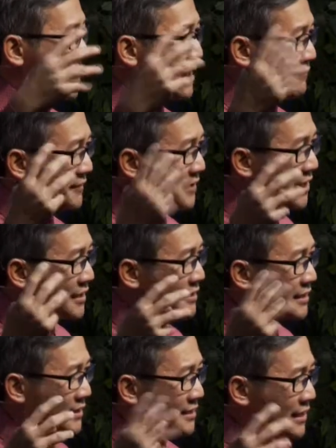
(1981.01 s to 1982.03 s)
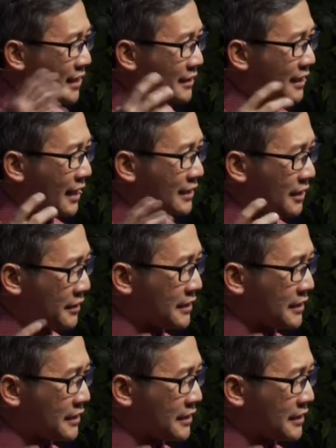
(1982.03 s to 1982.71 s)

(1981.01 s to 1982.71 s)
if this does not get our